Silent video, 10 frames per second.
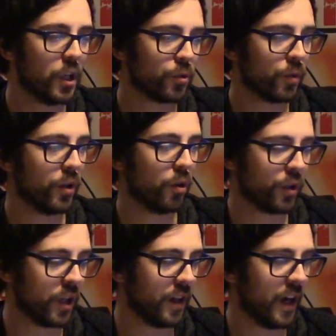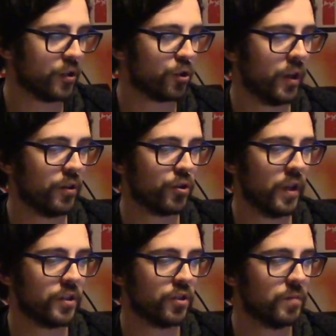So we're going to look at the Ironstrider
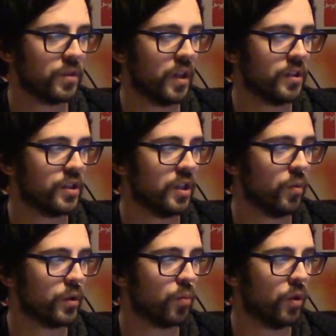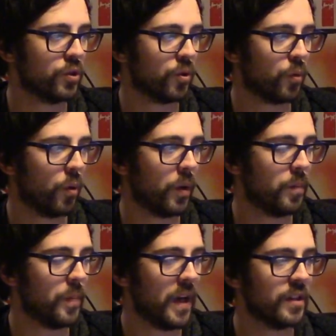stratagems and see which ones are probably
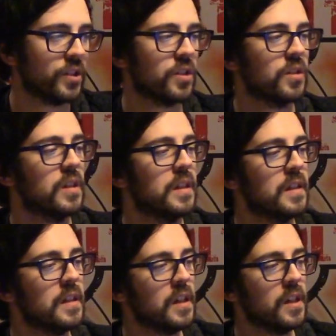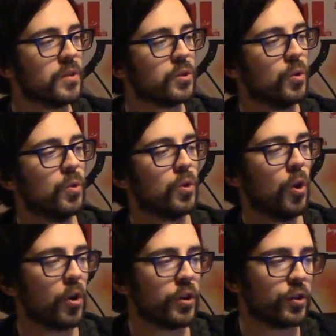best. So
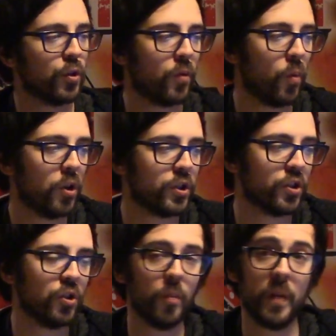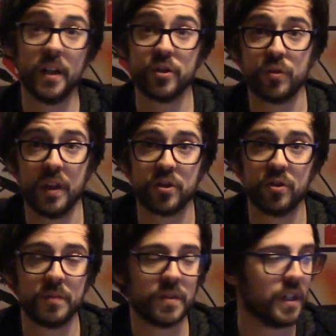Cockiness Overwatch is not a bad
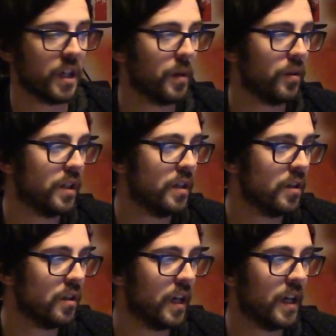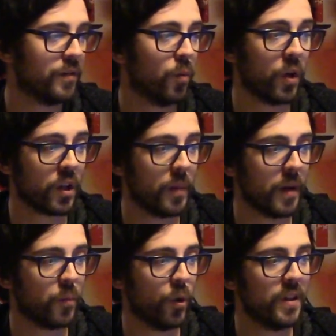stratagem to think about here for 1
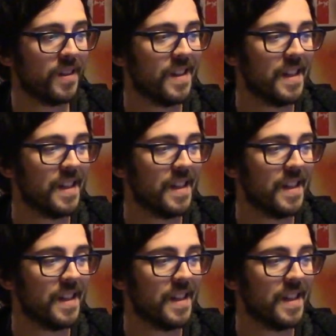command point.